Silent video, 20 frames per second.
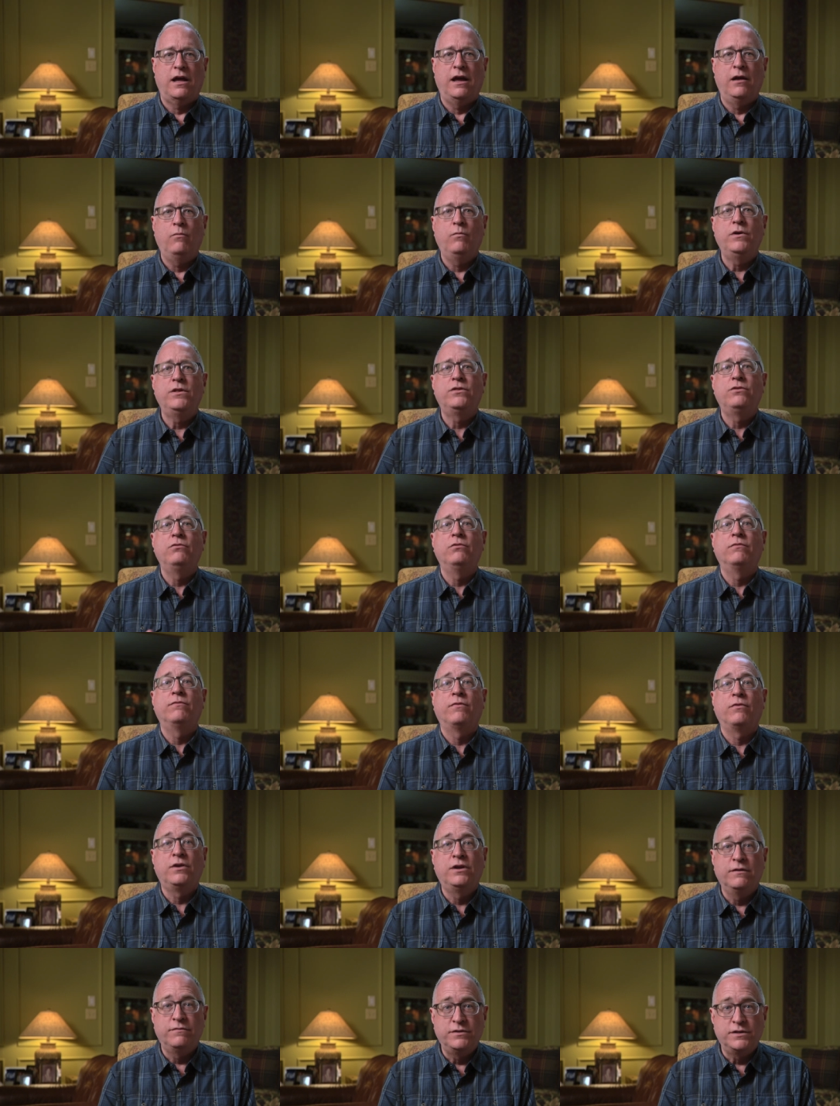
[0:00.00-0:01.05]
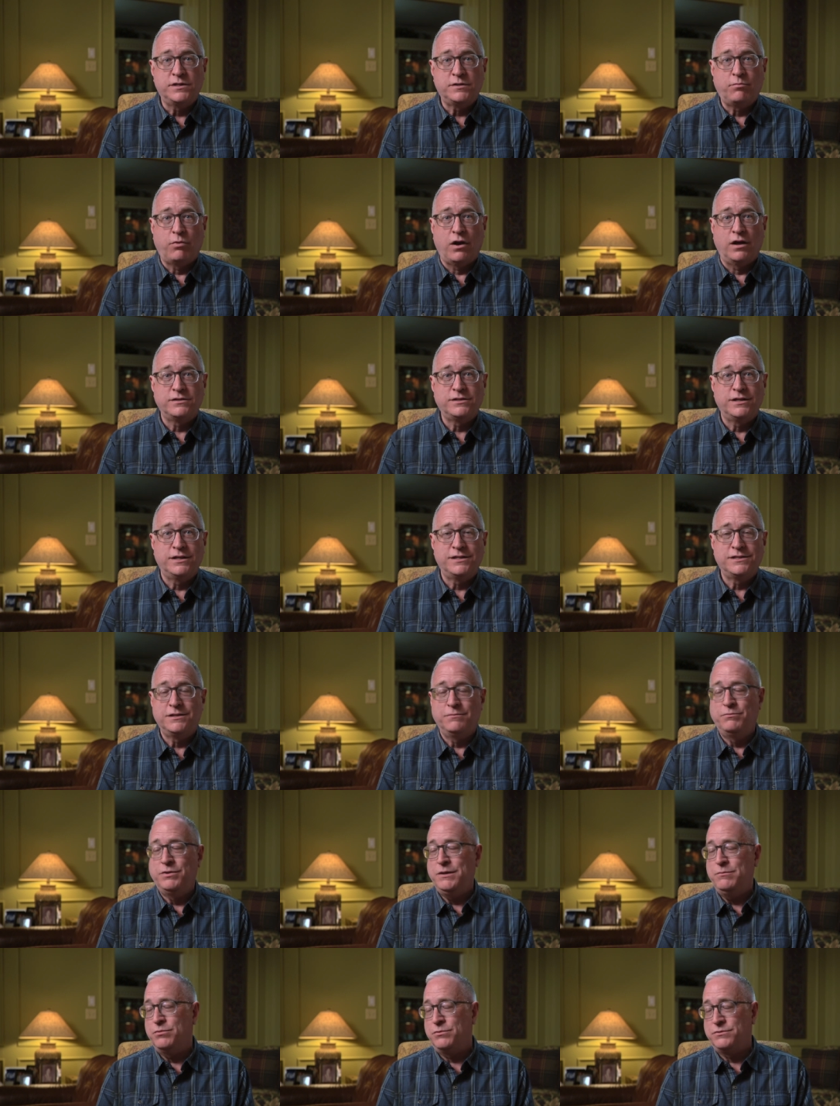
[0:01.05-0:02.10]
I went through a forgiveness process.
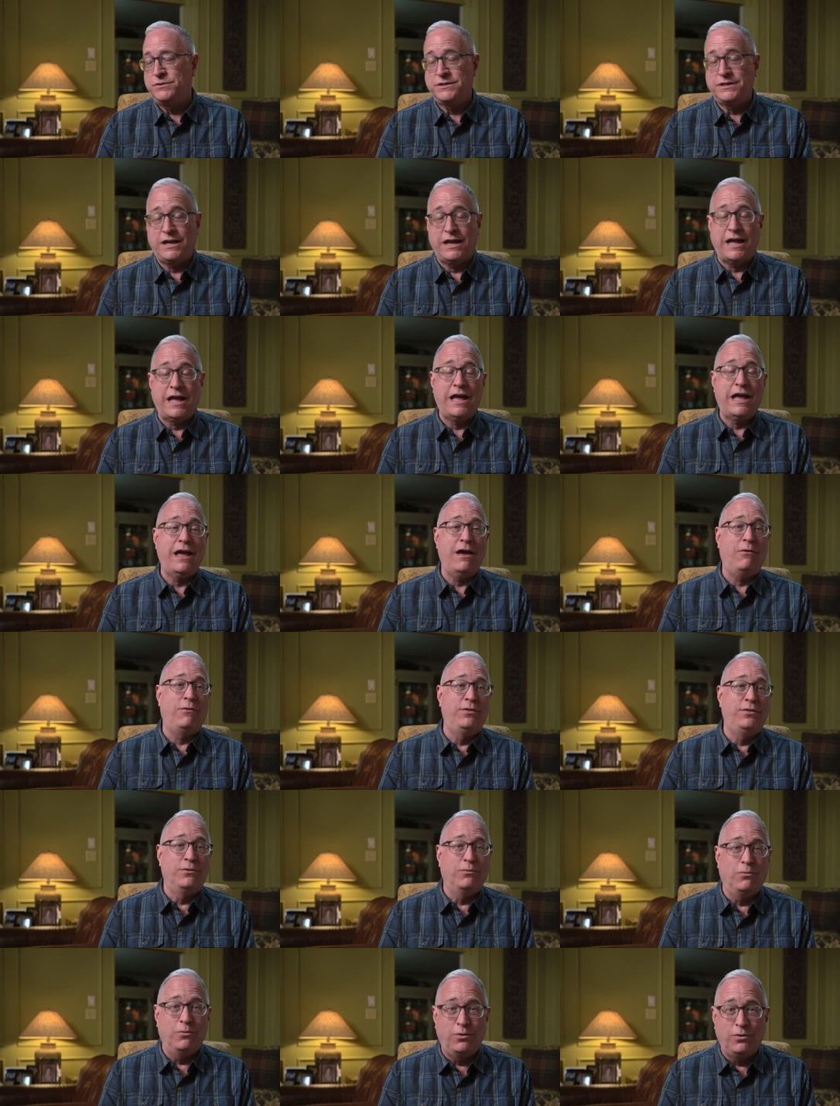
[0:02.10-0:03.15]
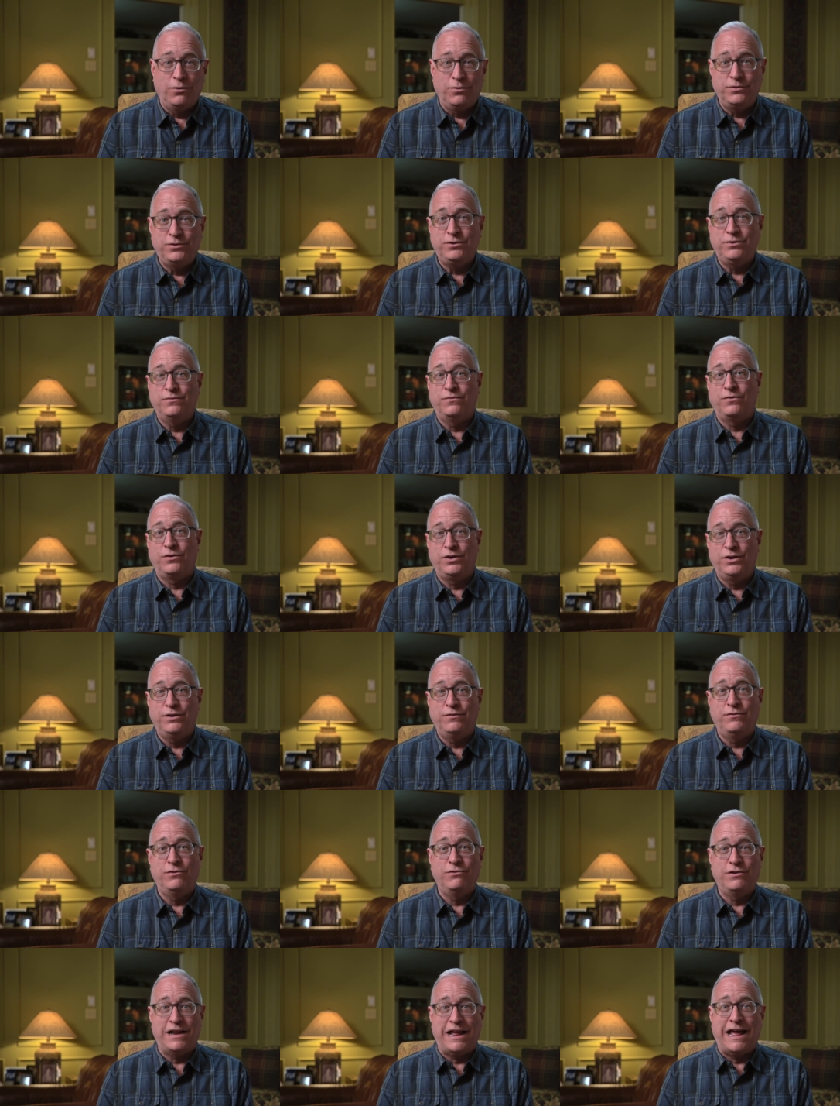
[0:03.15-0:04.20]
And people say, How in the world do you
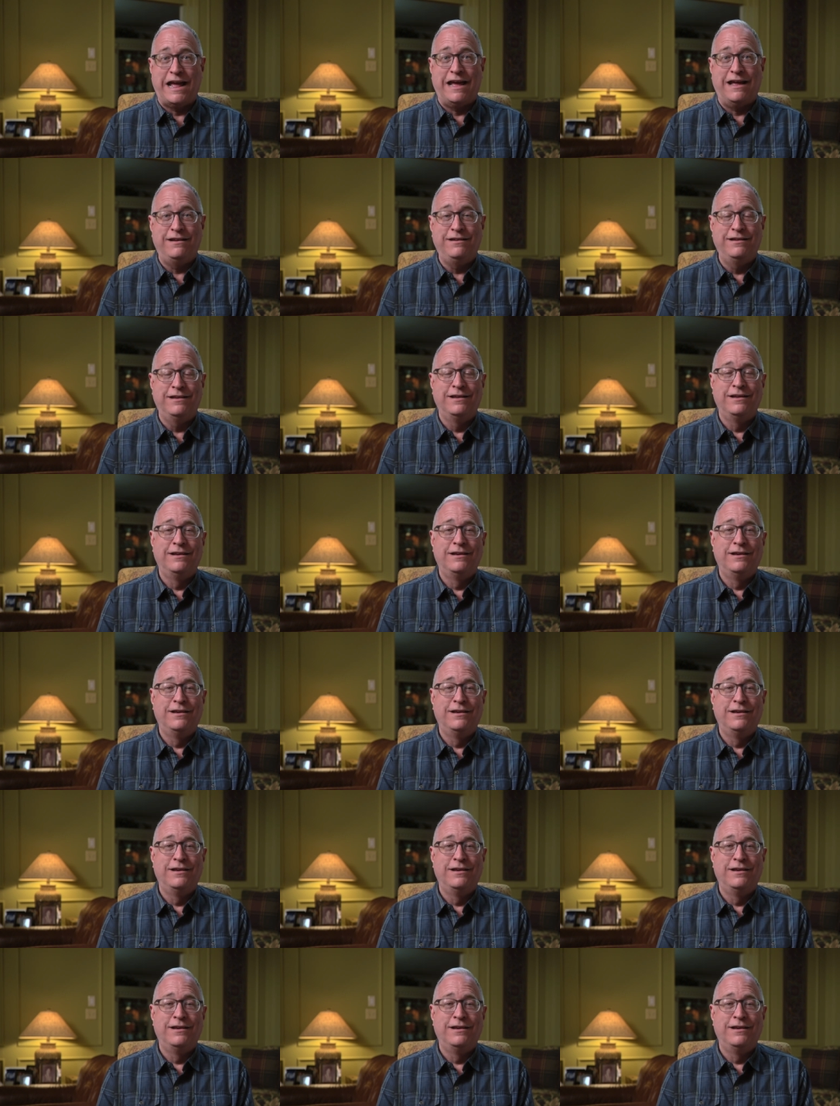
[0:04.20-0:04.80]
forgive your dad